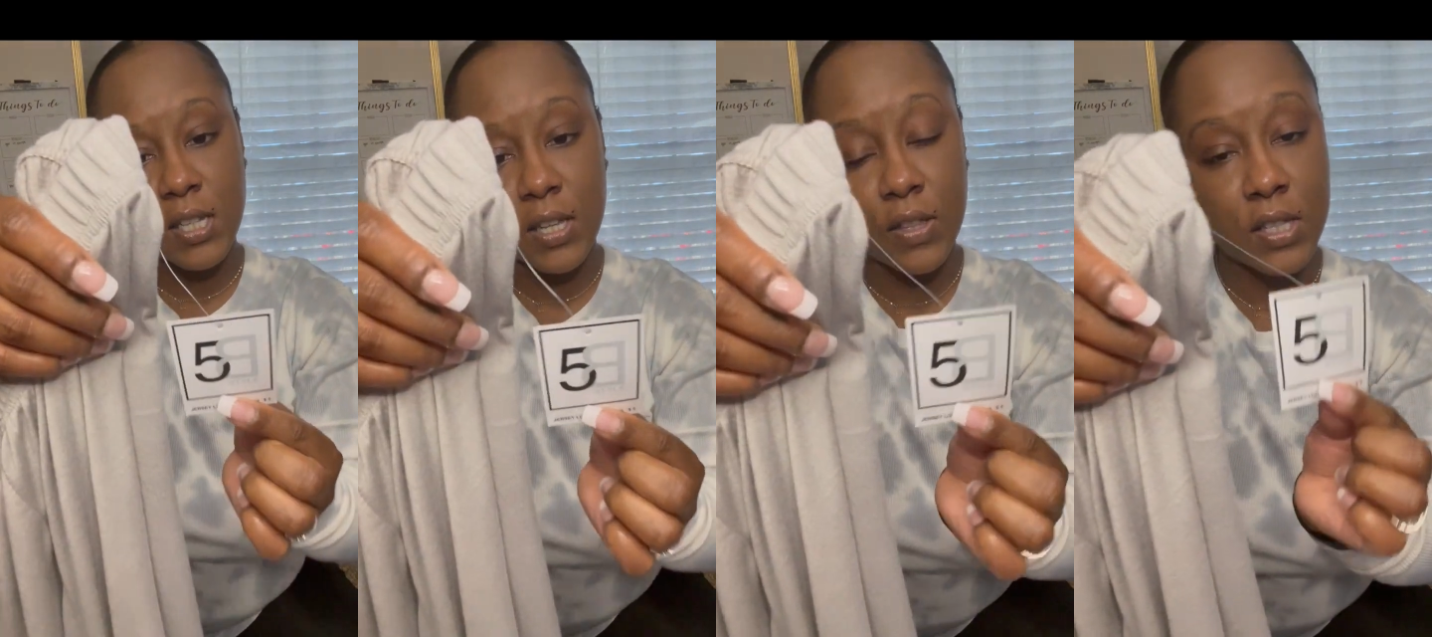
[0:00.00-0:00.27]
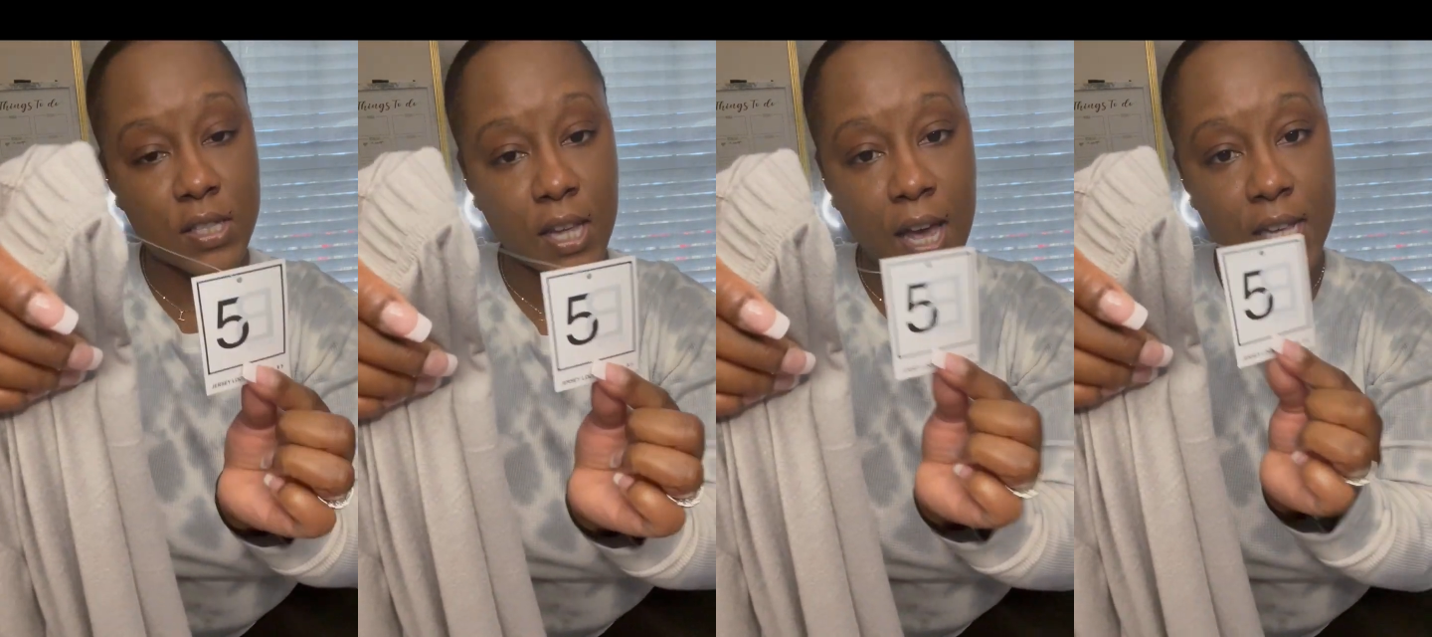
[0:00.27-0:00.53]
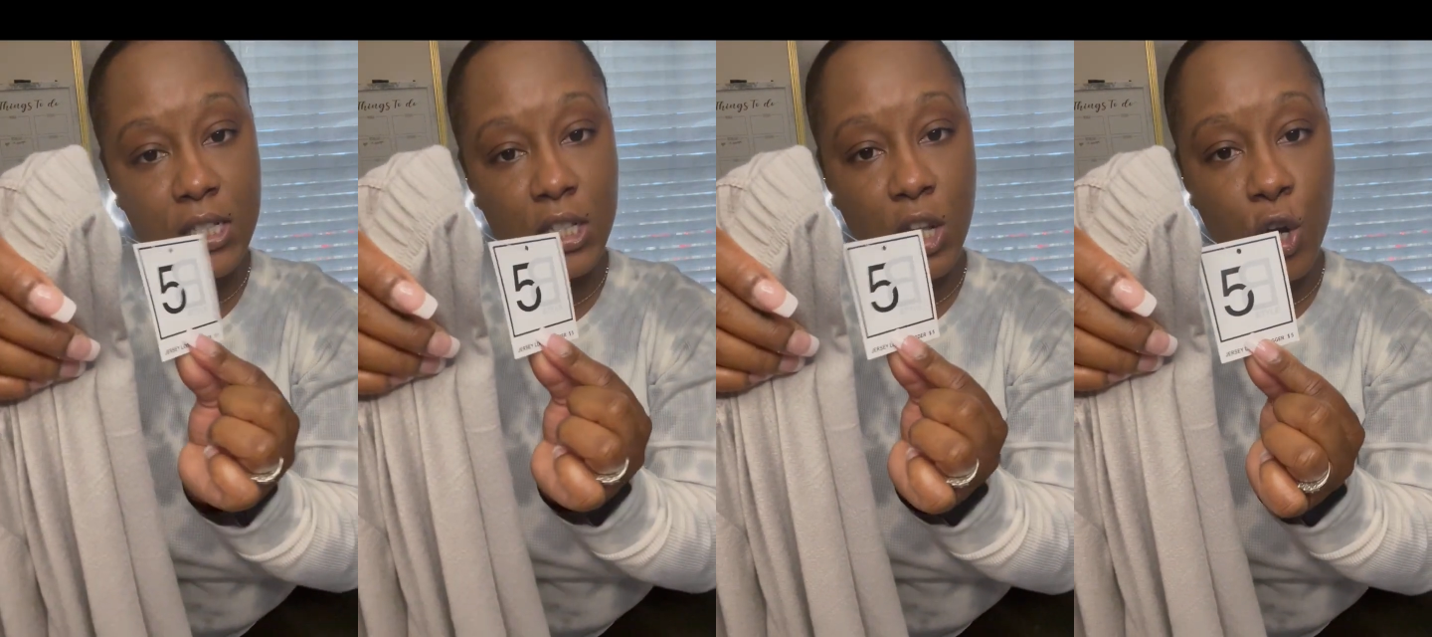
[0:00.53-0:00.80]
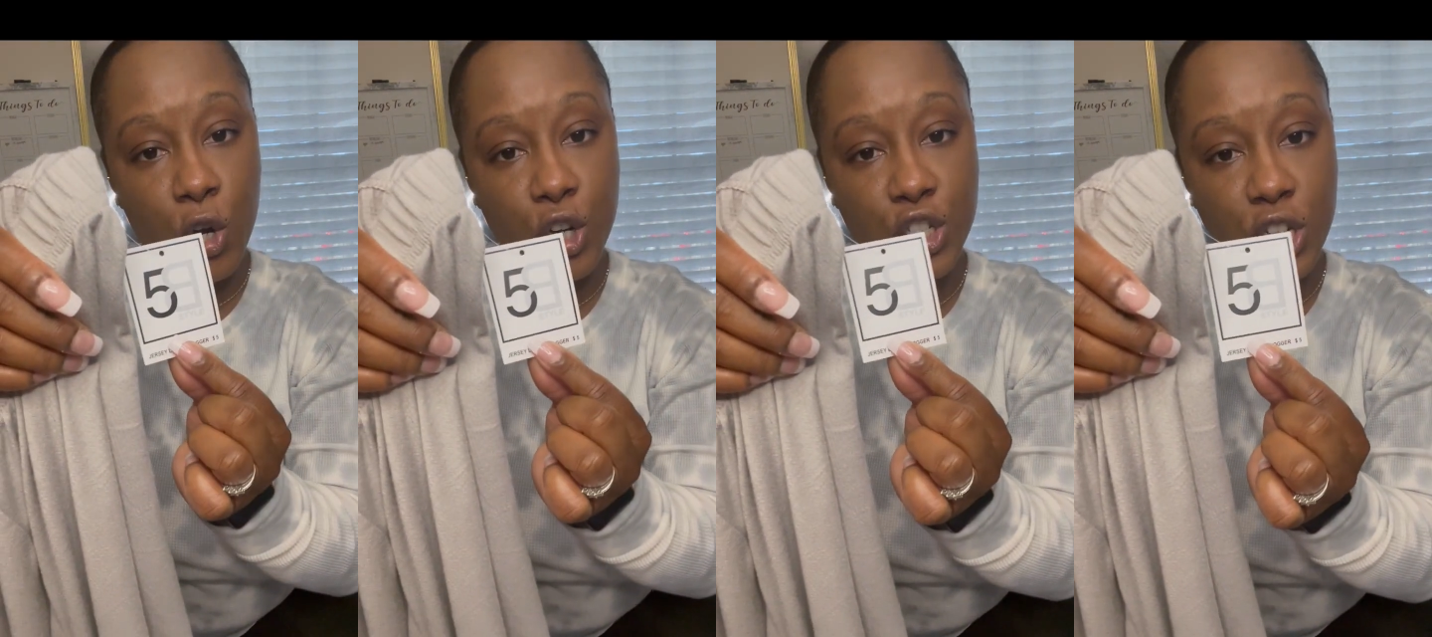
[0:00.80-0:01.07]
in the size
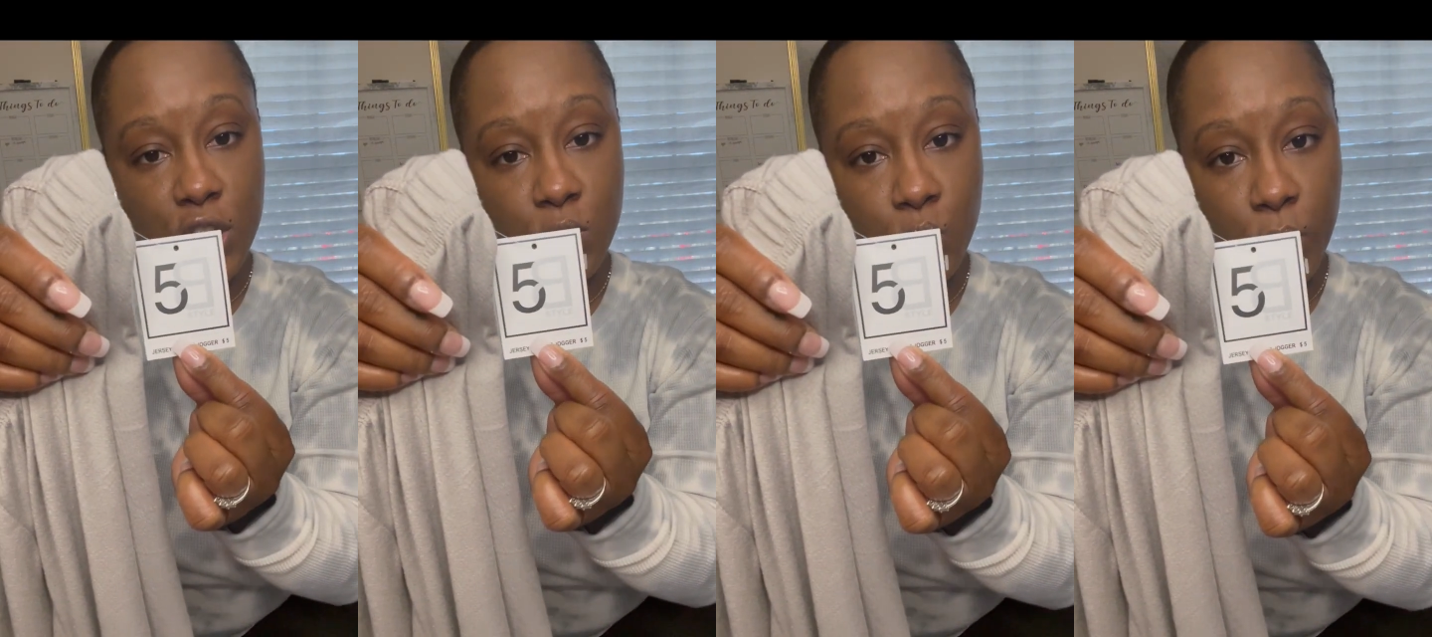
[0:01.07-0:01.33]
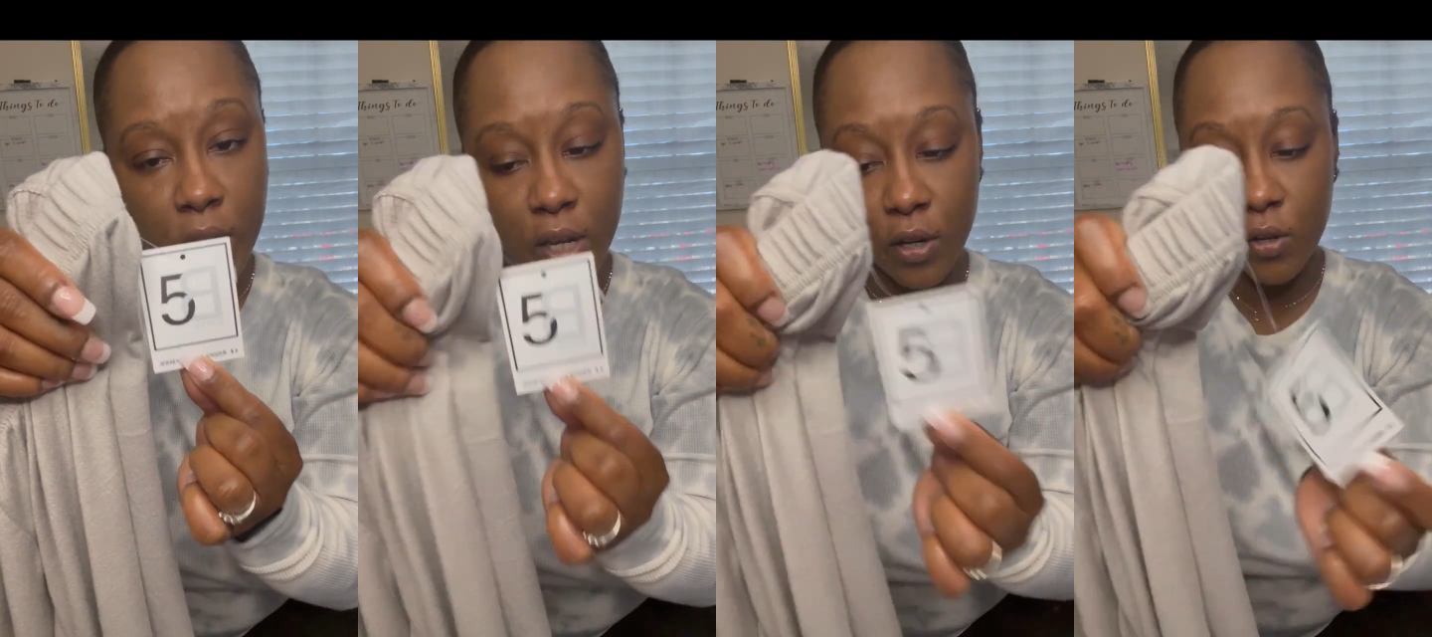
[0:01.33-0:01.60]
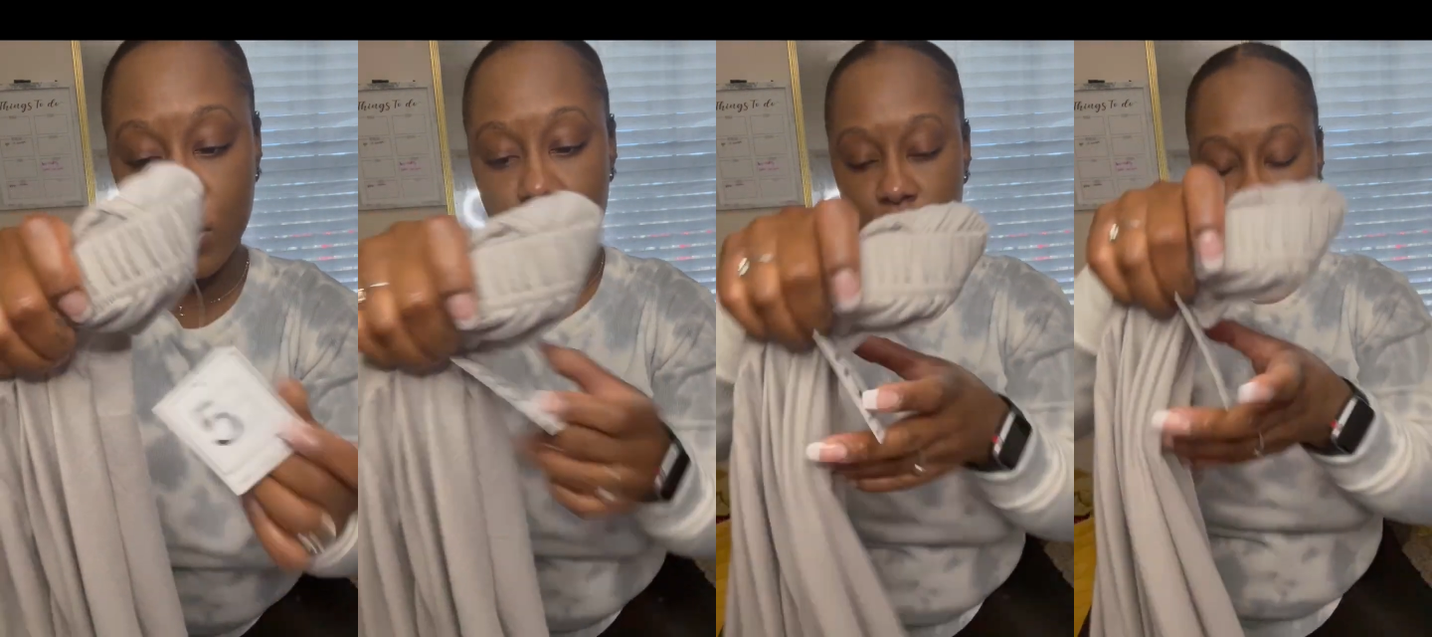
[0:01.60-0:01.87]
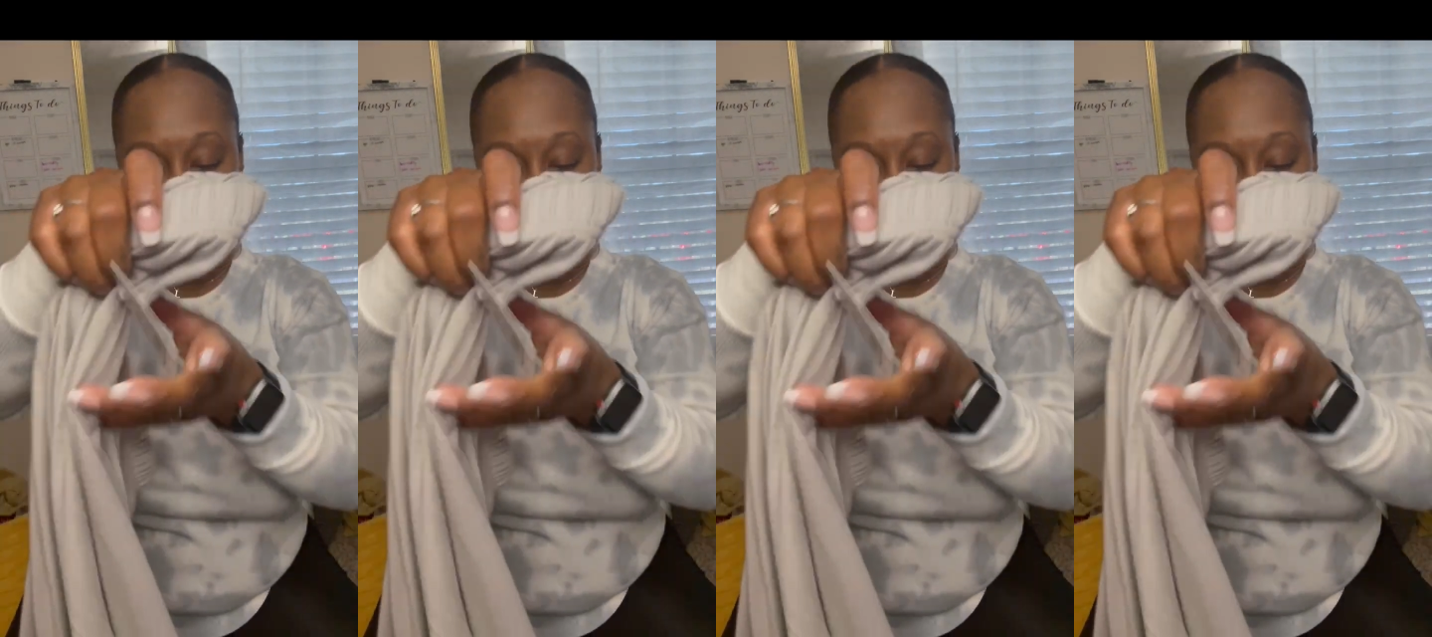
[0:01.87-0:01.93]
large as well.